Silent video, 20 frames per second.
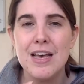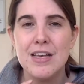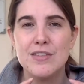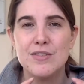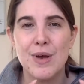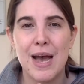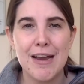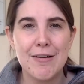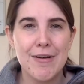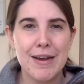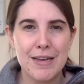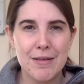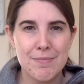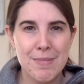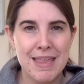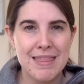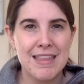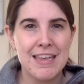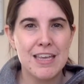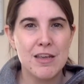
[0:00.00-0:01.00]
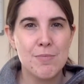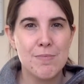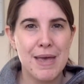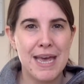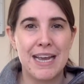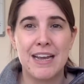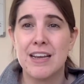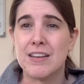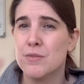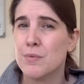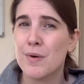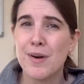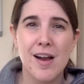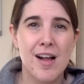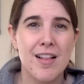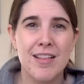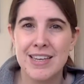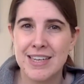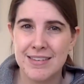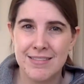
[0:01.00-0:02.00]
So I recommend that you pick, because we're
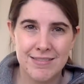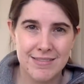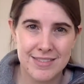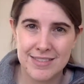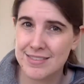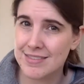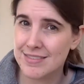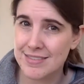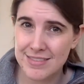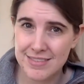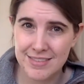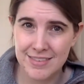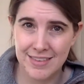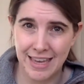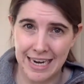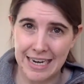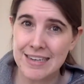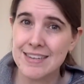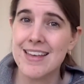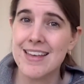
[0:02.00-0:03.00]
all in like